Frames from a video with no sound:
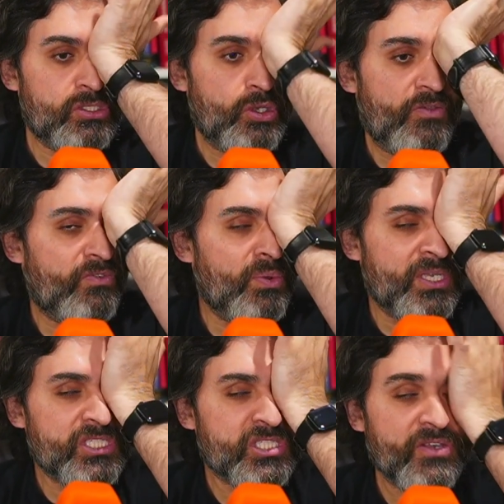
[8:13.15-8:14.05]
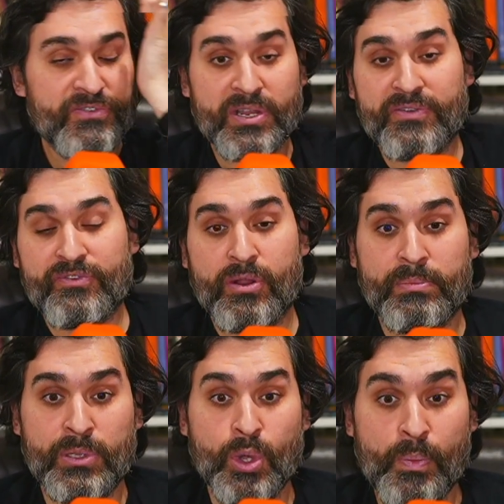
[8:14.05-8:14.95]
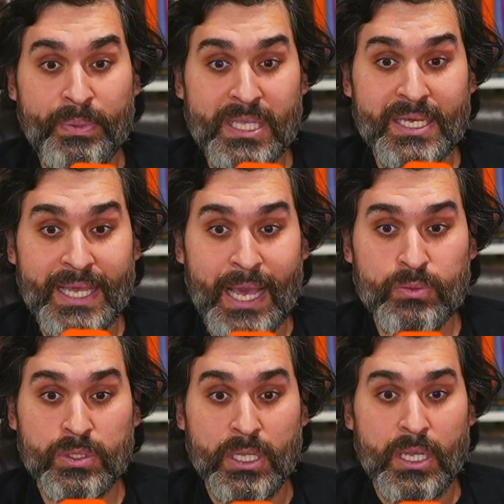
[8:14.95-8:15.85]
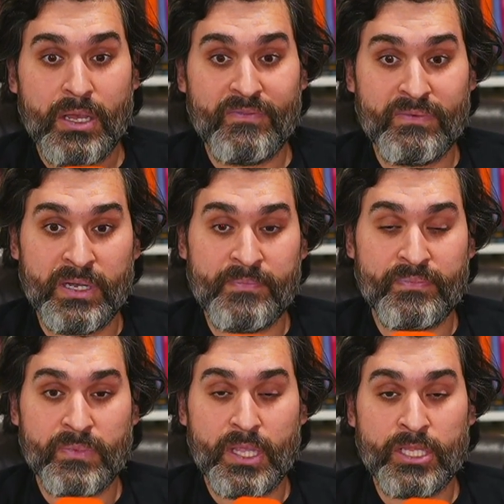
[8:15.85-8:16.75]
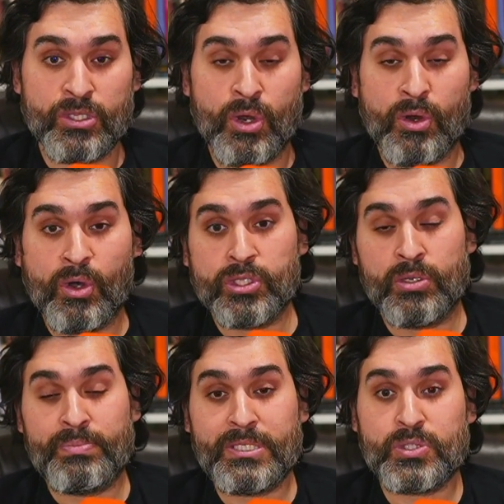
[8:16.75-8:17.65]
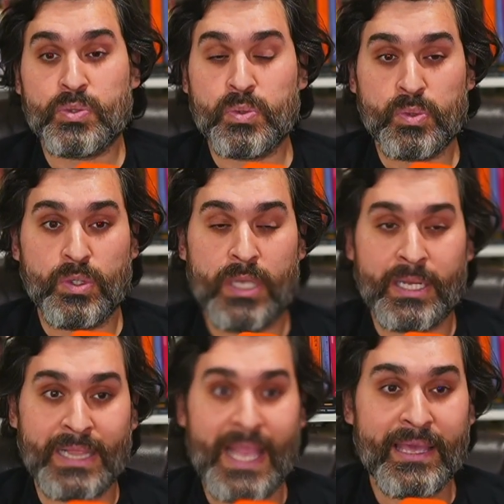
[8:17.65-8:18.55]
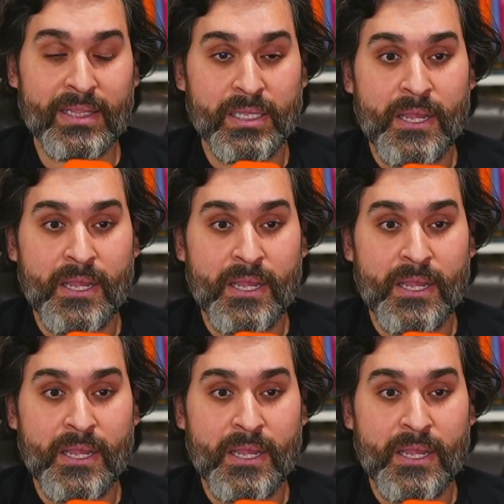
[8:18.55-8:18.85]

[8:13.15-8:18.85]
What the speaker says: So if you are suffering from low P account on your Bisu client,